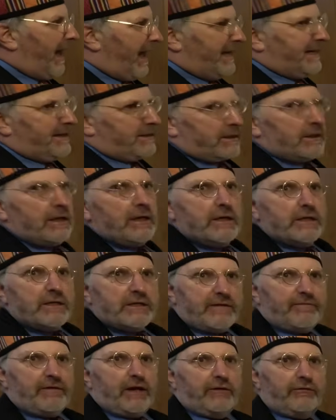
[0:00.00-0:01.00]
8
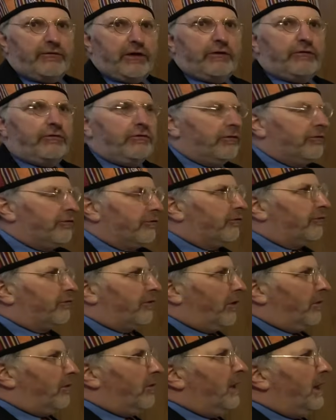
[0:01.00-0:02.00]
civilizations.
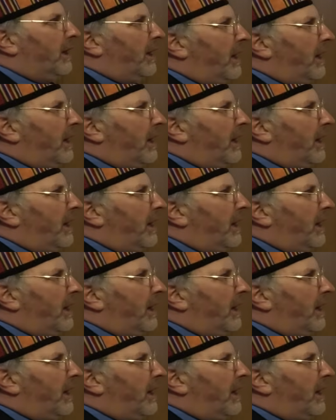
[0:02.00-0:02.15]
So